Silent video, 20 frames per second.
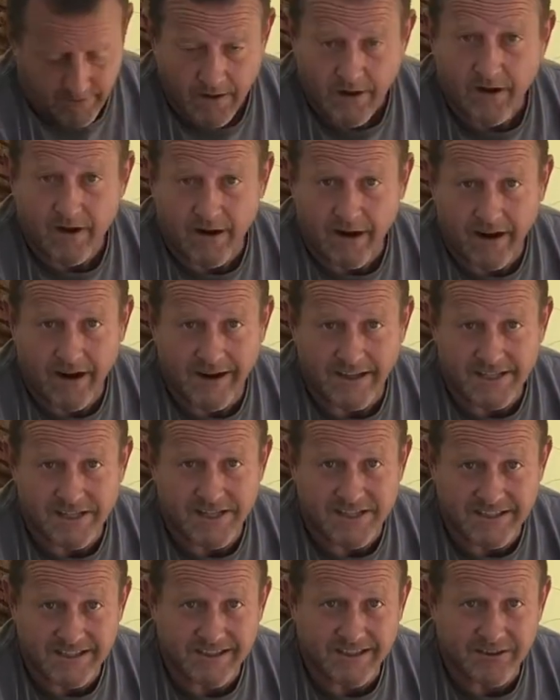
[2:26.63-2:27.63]
All right, she's
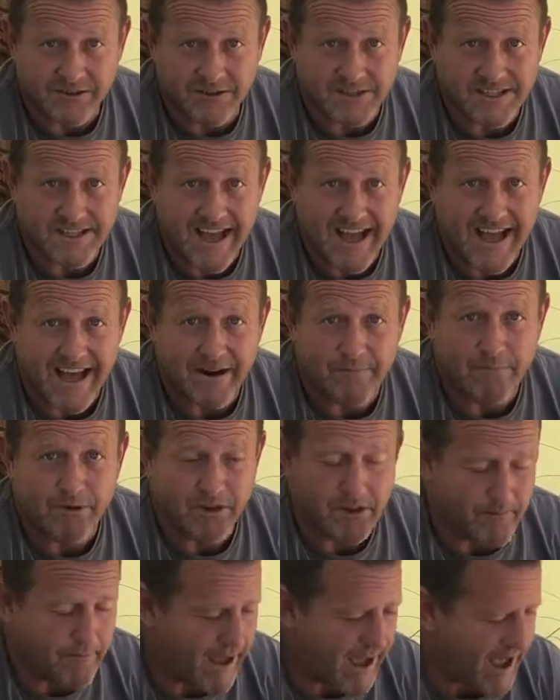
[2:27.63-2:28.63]
a little sad, but the
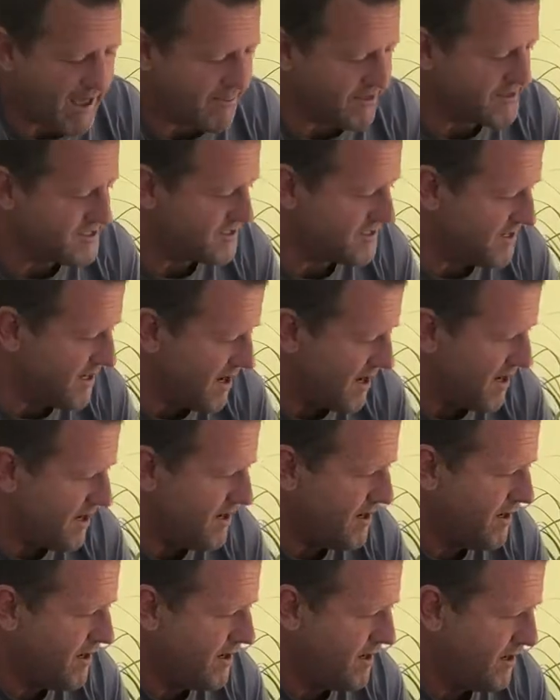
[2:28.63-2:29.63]
bath is done.
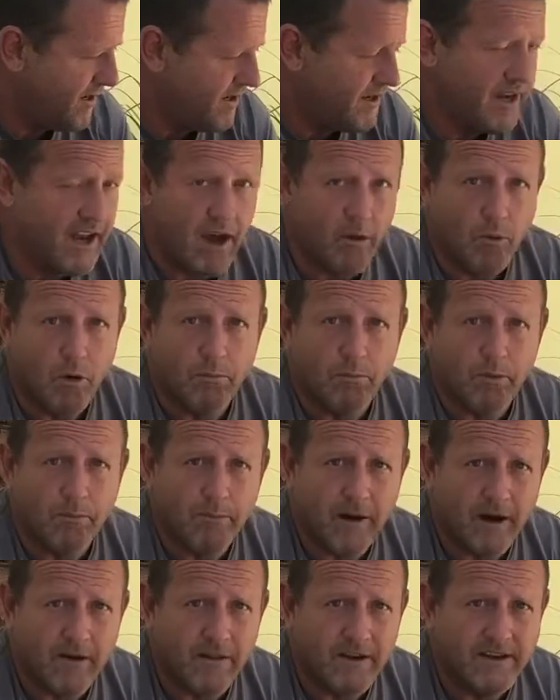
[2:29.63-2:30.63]
Now we'll
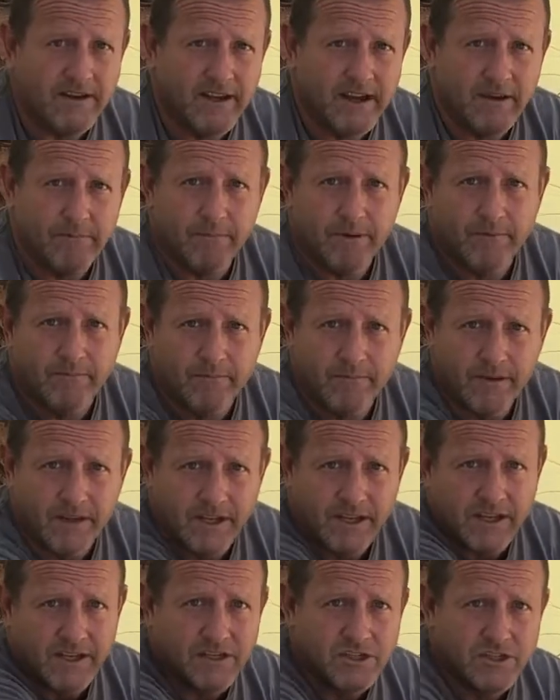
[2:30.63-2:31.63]
prepare the dip
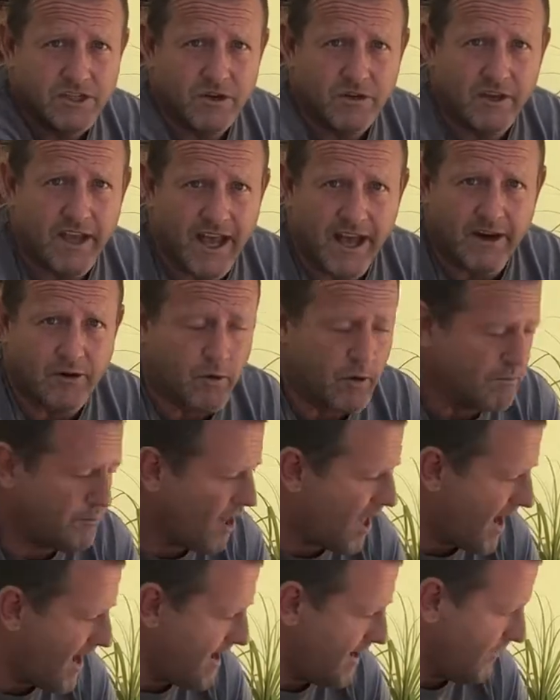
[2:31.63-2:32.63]
and show you how to
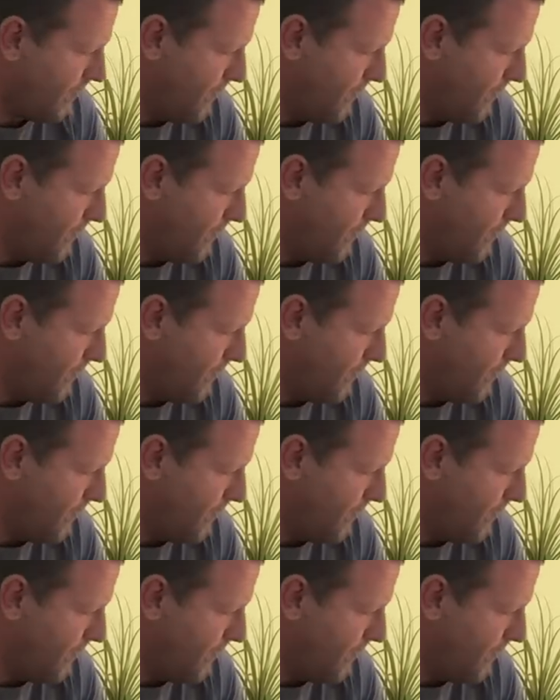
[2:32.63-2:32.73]
apply it.